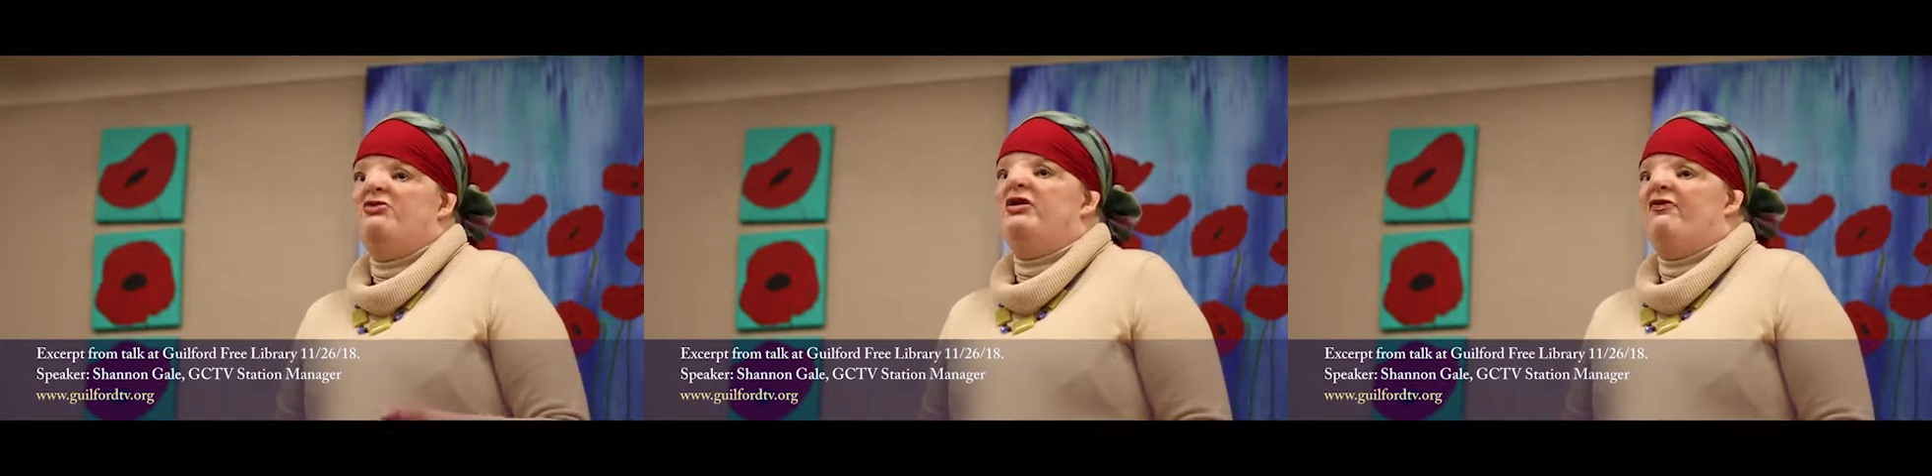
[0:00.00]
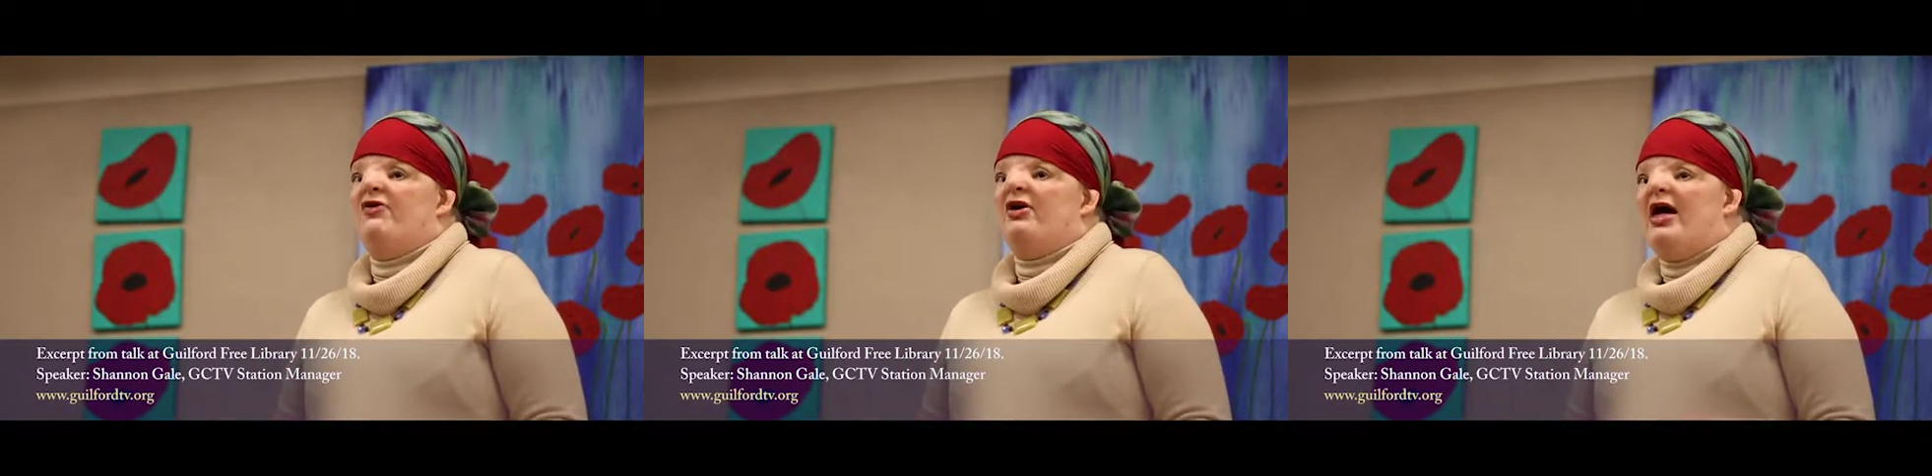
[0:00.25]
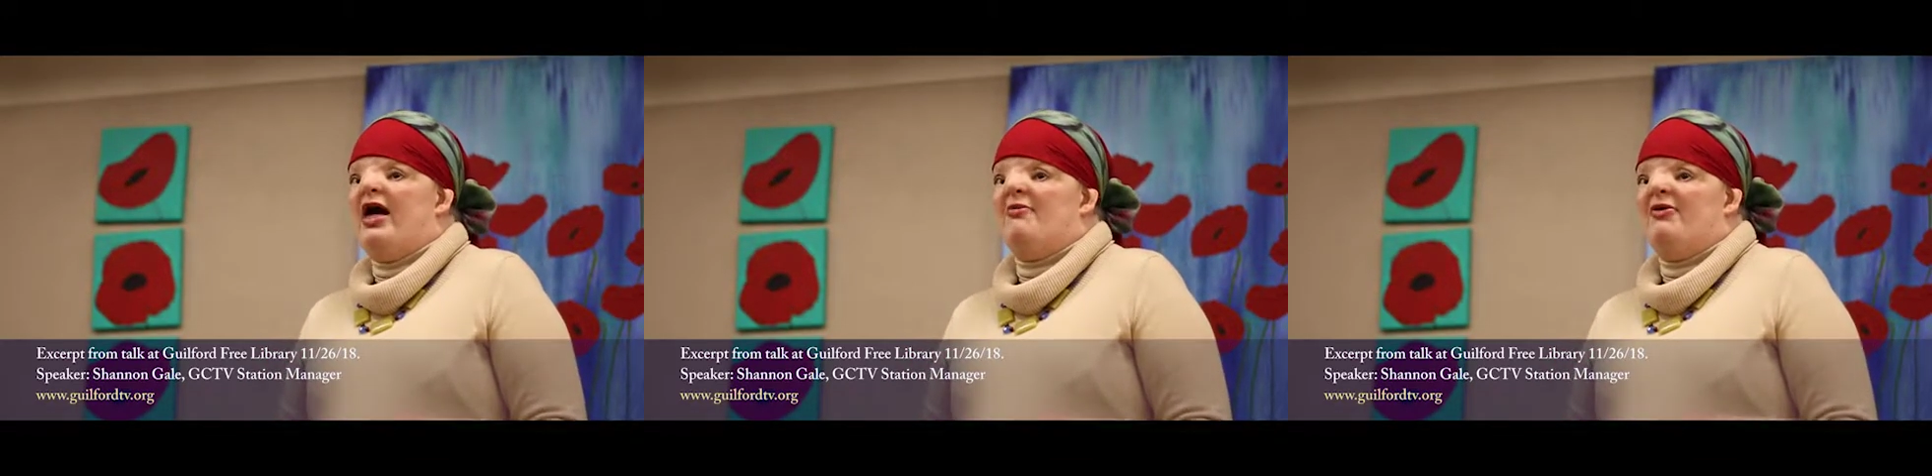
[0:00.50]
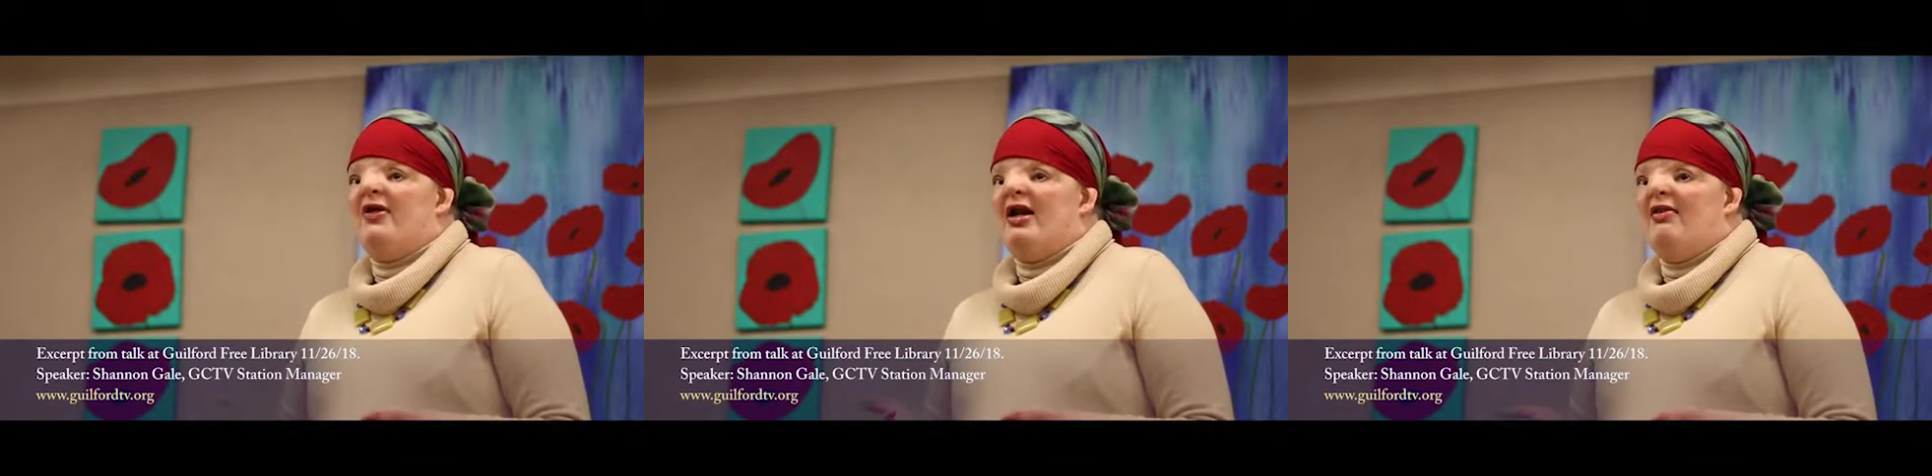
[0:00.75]
to a different
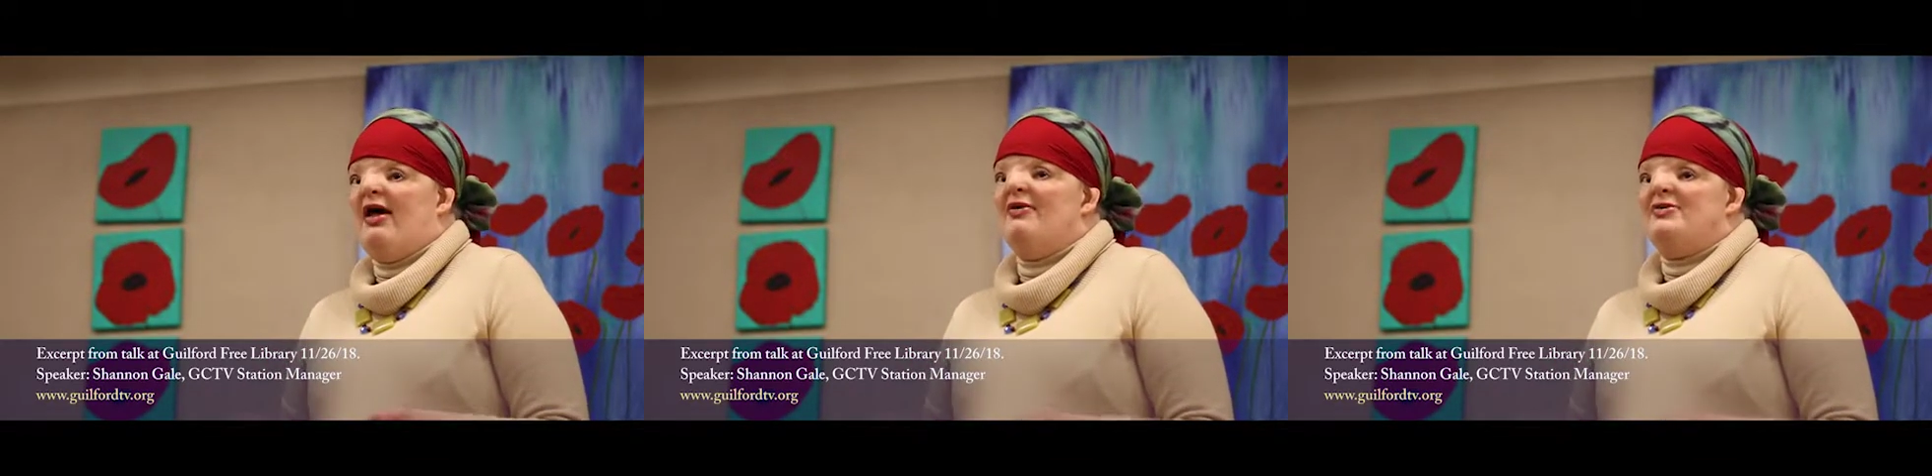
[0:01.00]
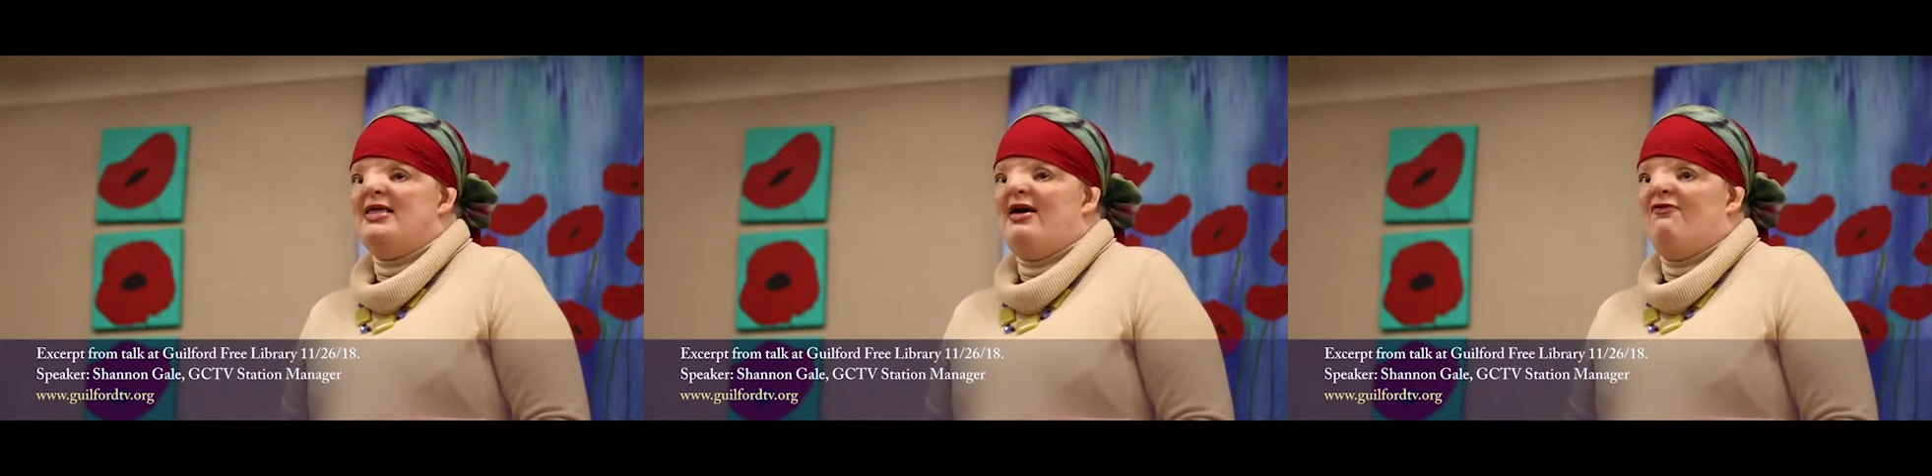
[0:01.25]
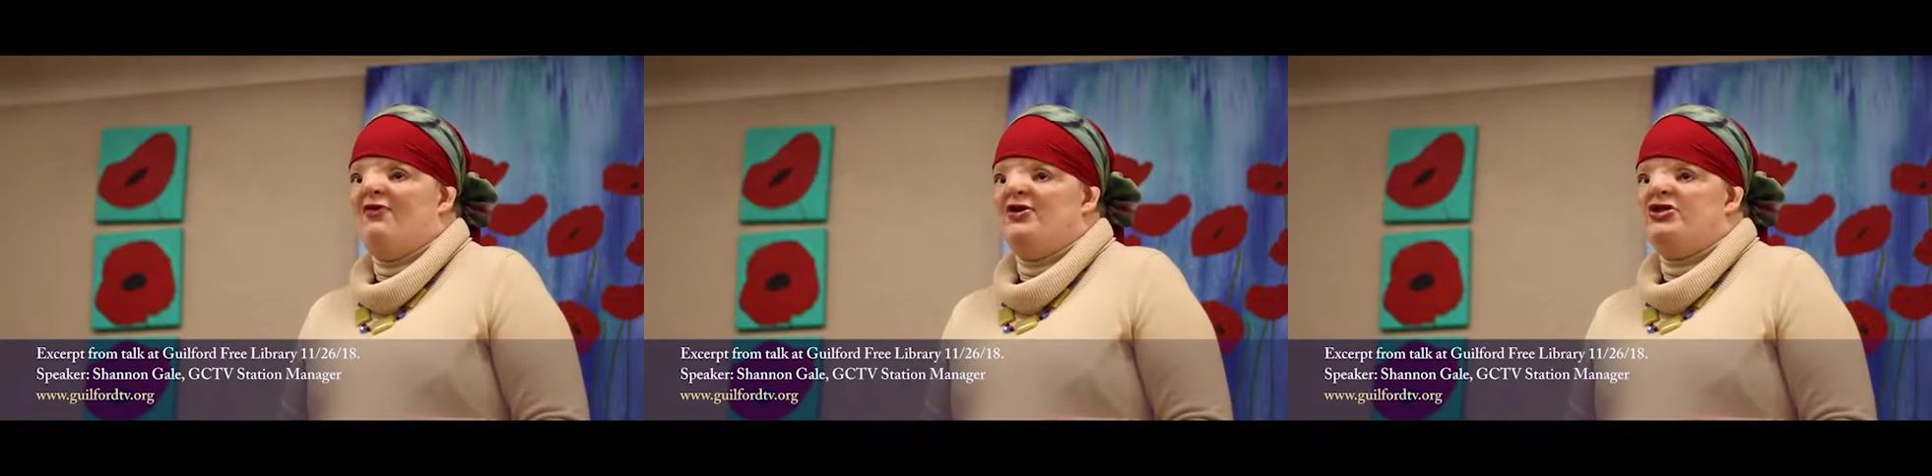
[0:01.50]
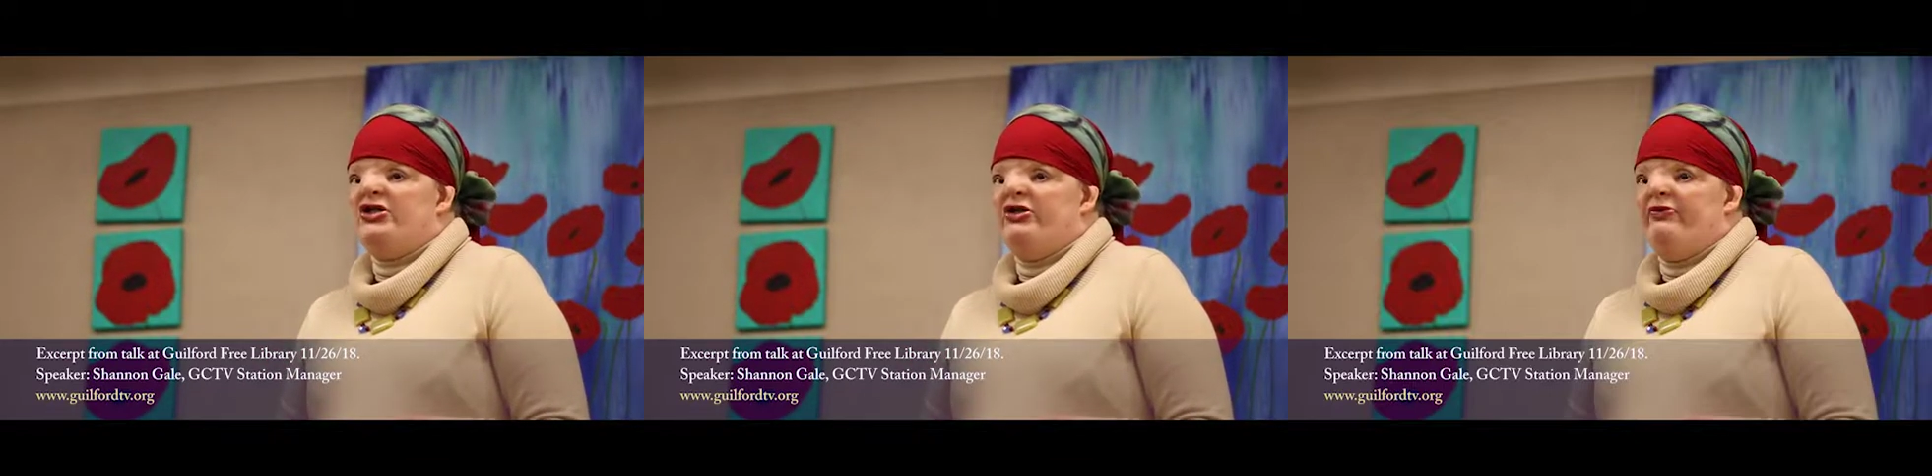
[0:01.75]
camera that allows that
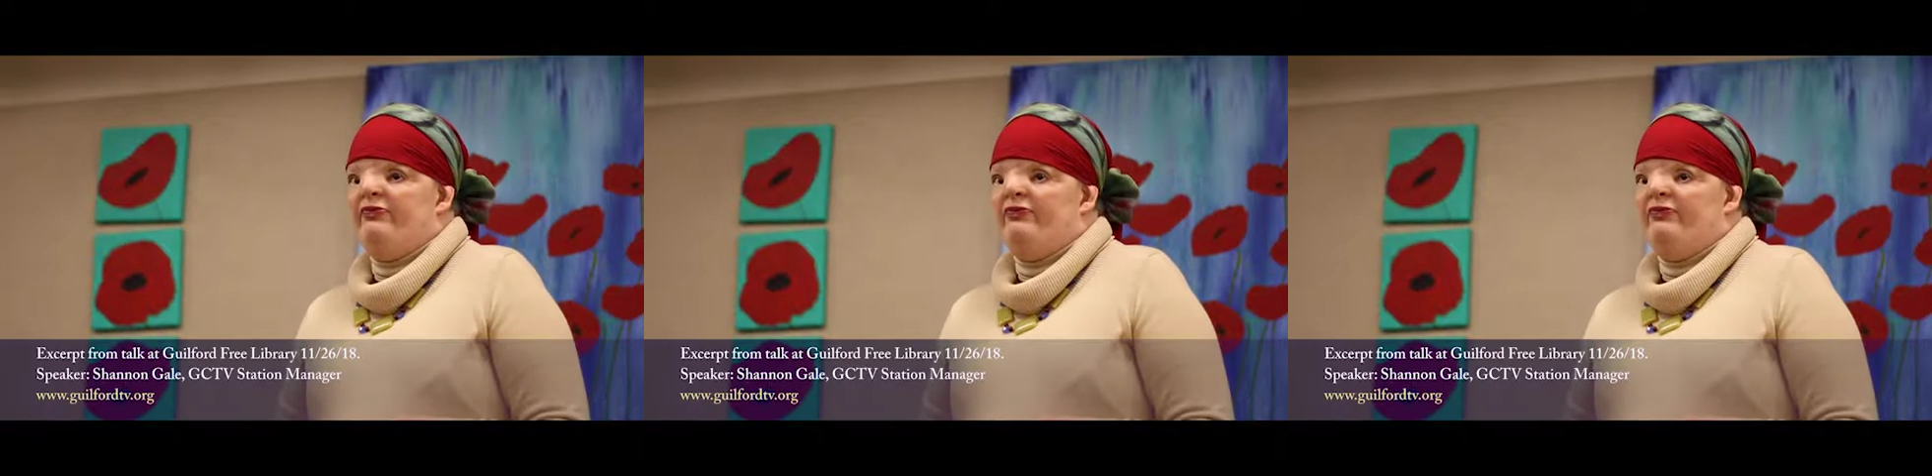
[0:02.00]
function.